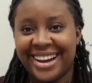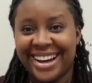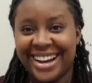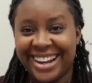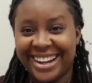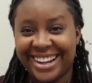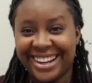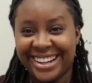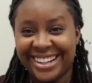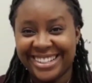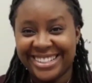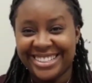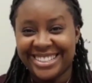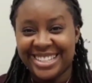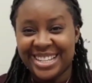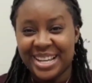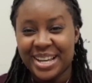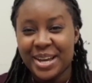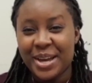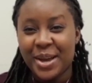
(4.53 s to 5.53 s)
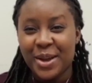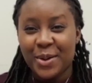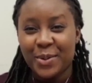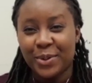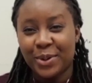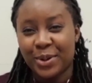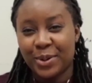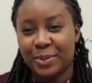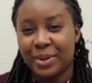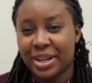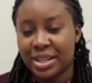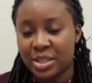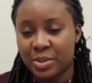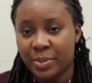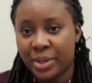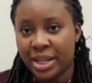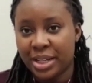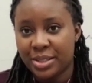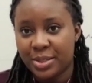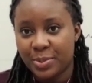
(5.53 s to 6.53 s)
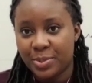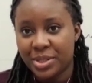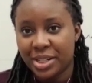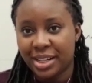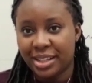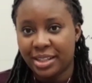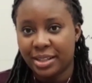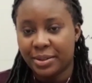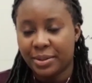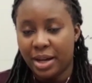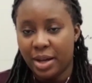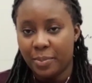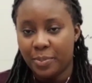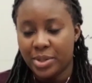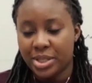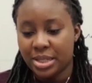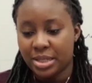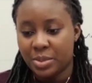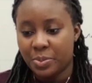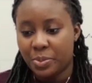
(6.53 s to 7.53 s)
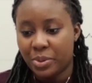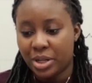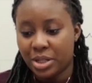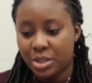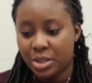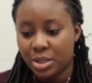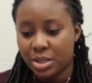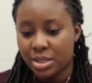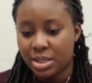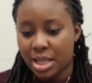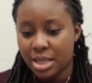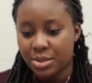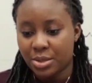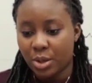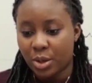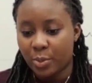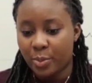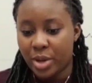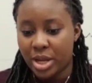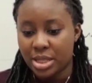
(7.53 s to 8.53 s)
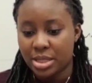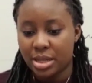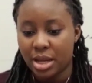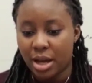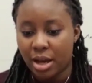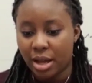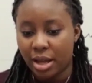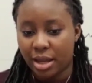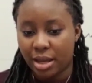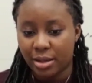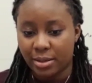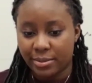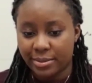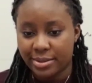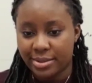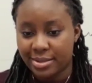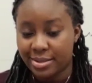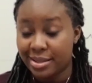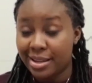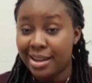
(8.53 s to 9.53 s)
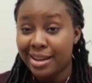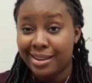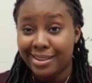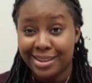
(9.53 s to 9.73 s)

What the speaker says: Hi guys, welcome back to my YouTube channel. I'm Peter's Precious. Let's talk mental health.